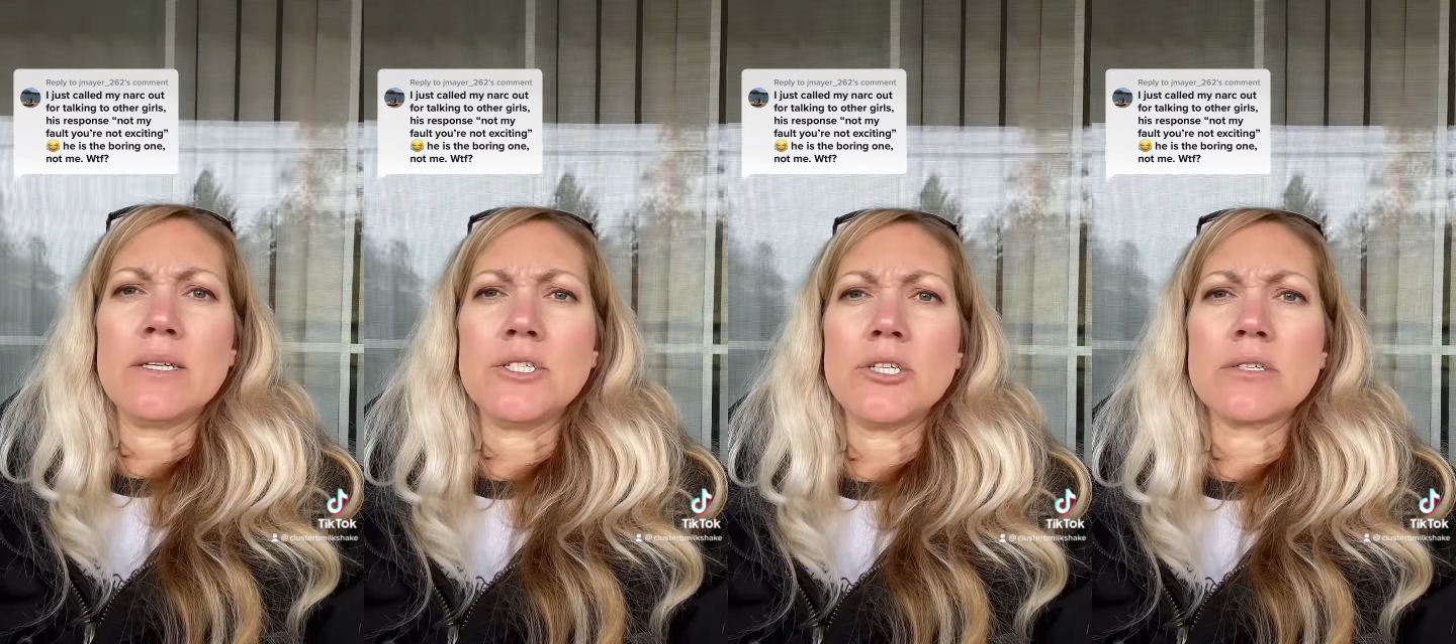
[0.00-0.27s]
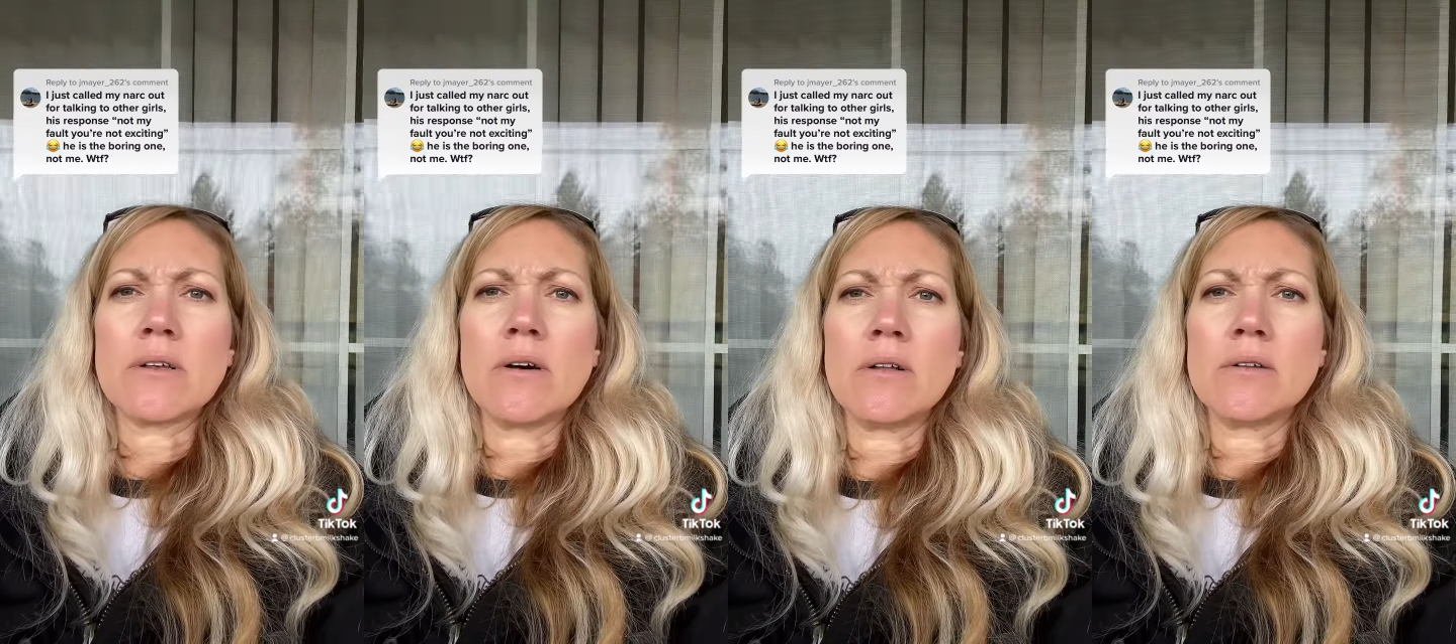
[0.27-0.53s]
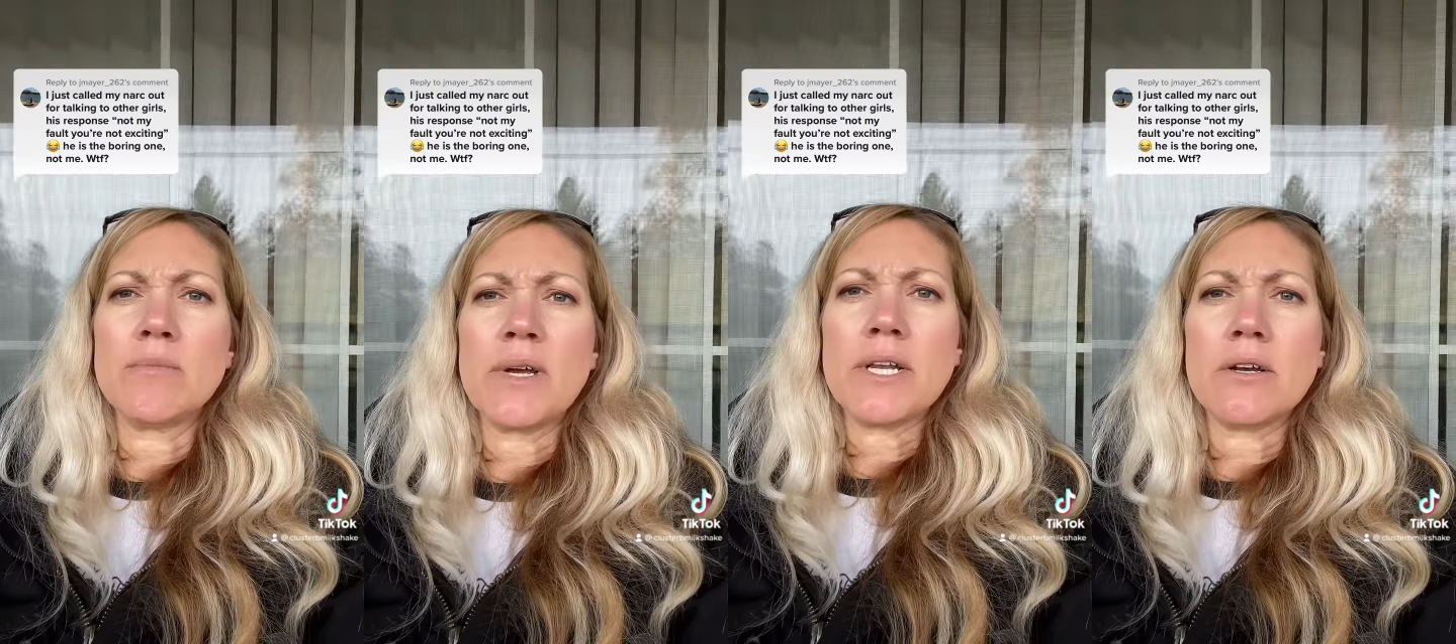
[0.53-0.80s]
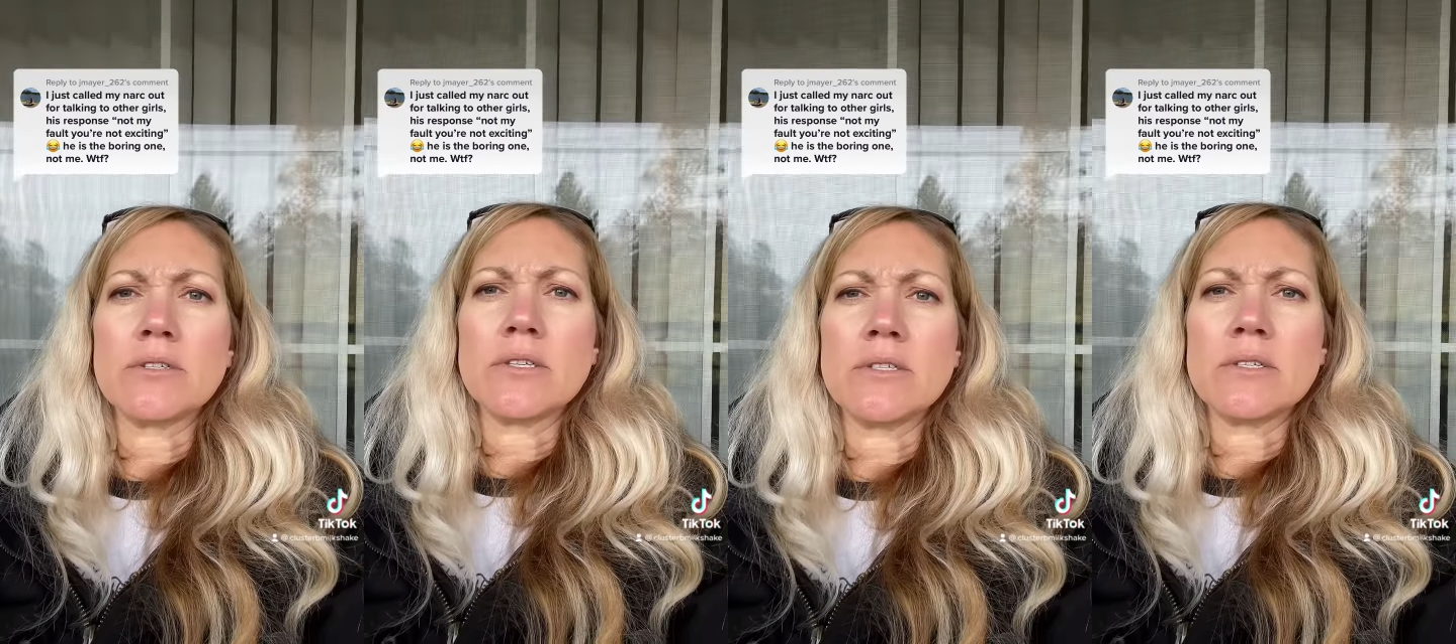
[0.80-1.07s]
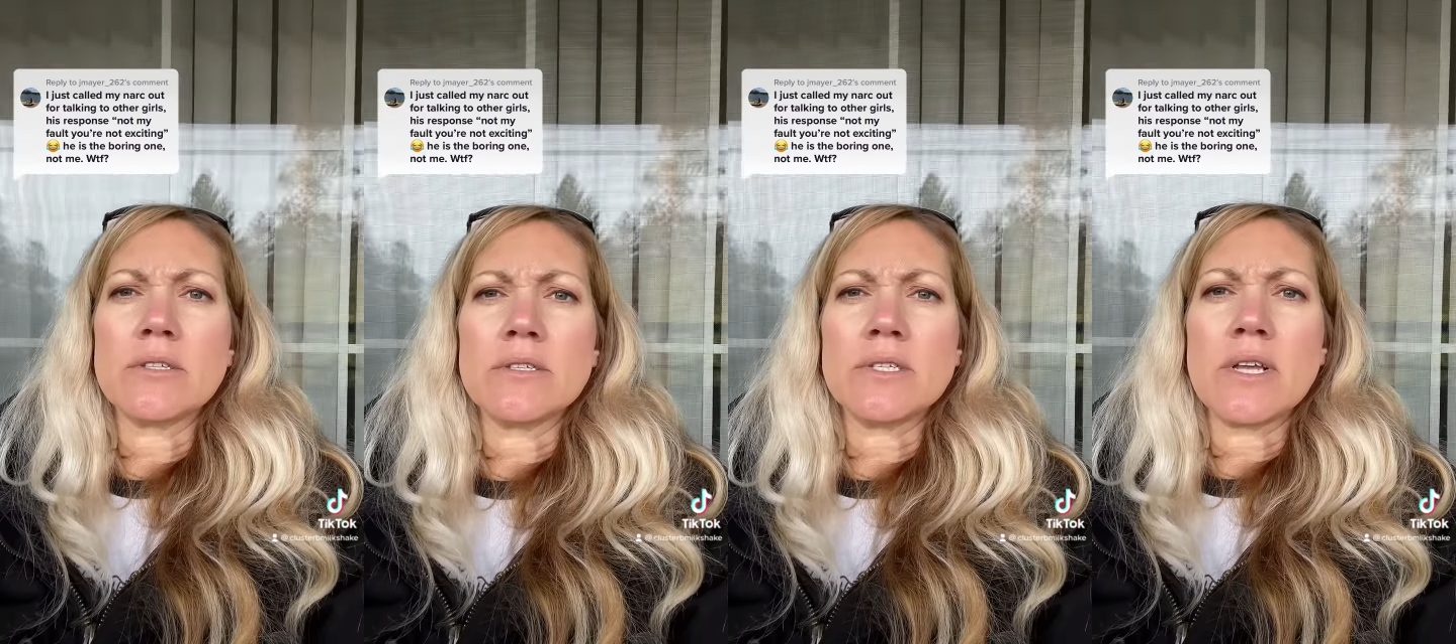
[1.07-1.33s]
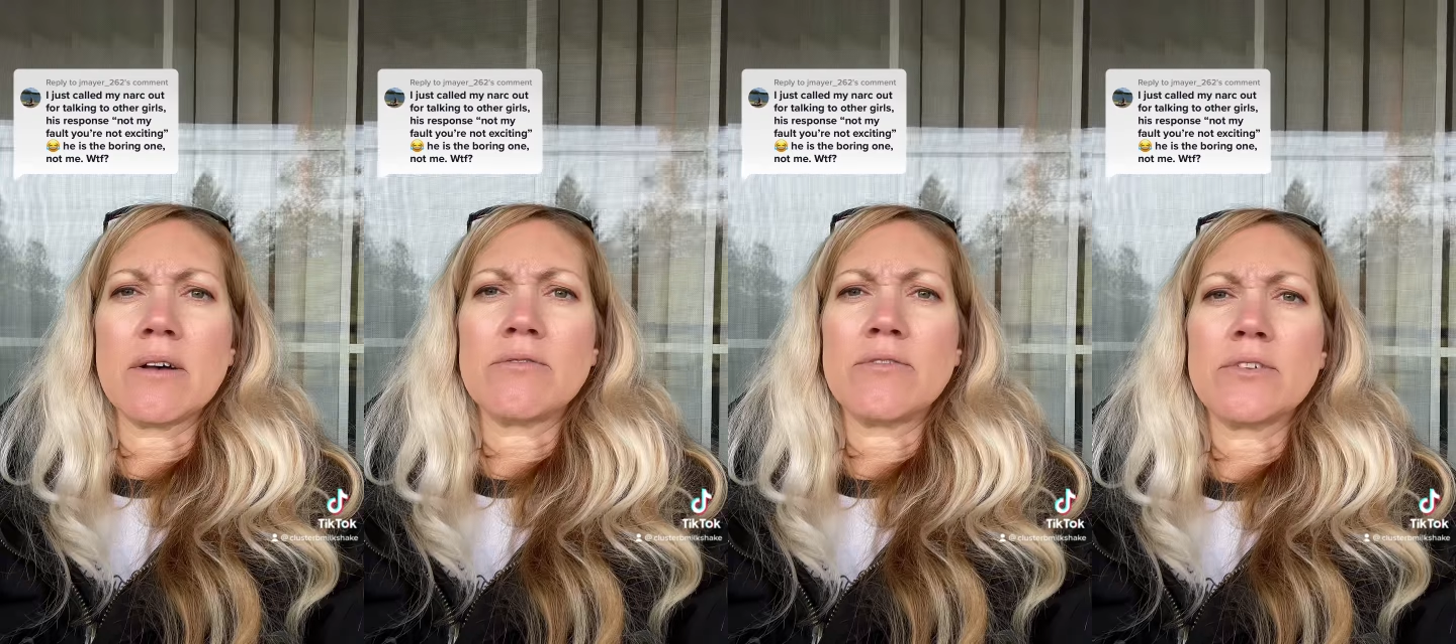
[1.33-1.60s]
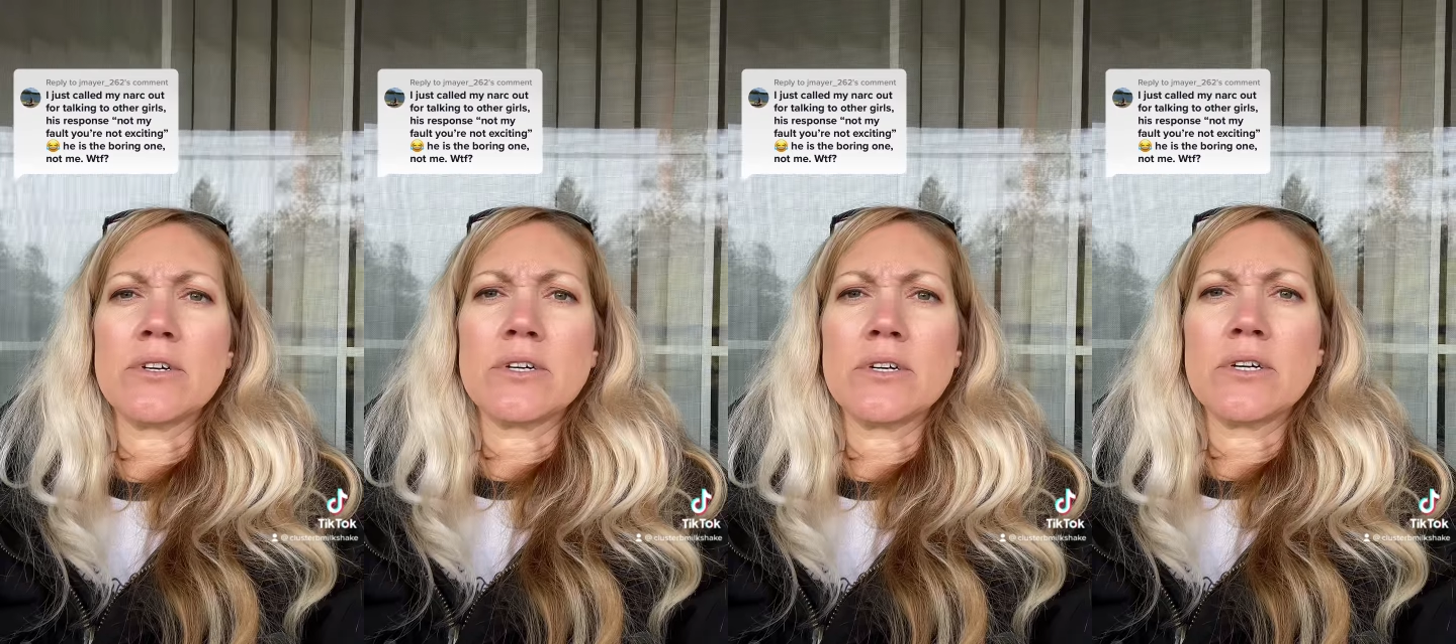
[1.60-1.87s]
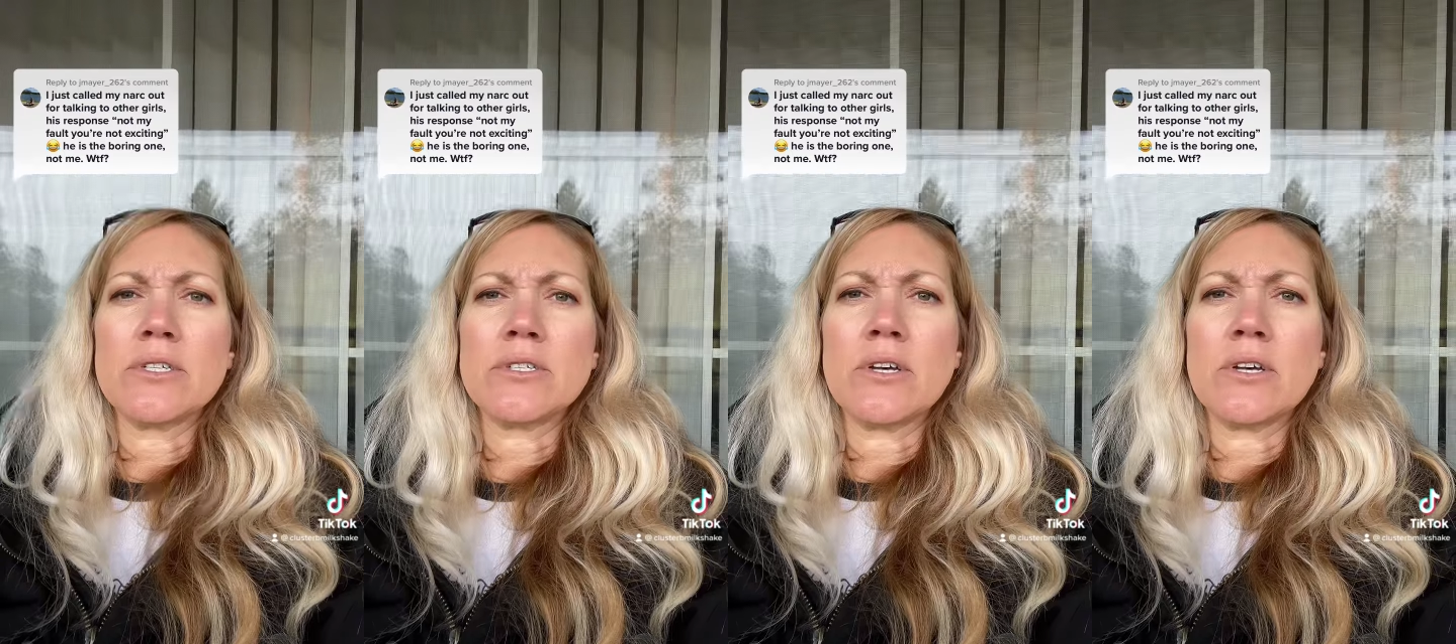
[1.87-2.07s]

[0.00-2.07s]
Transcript: Just called my narcissist out for